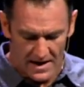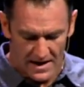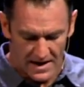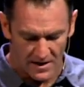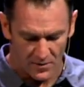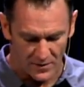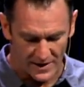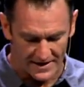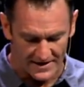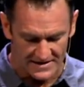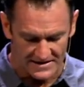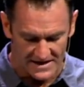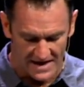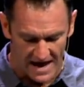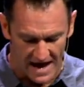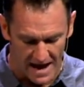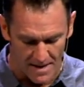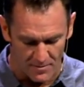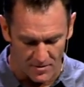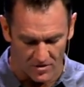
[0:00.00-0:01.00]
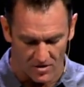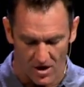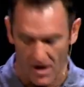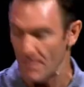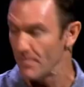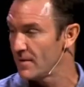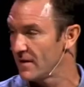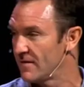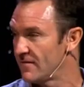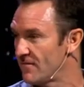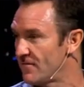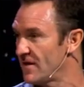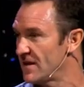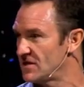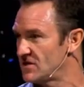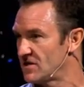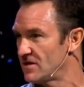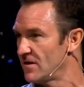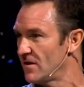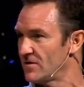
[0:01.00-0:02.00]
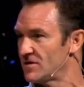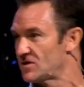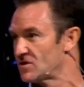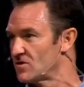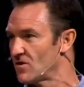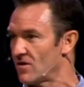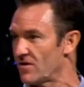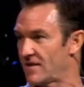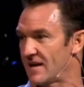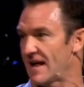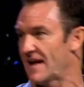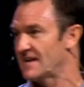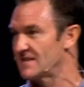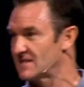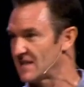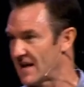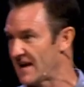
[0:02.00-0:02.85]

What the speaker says: He went into Abercrombie & Fitch, you know, the store that has